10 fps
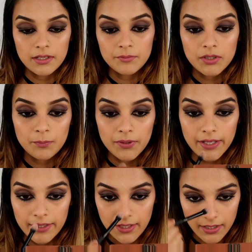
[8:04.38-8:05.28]
And I'm going to
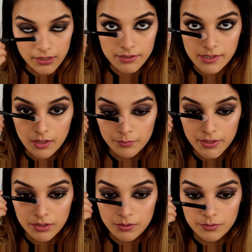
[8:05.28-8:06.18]
apply that down
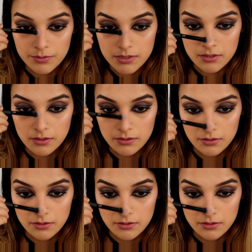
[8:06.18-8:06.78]
my nose.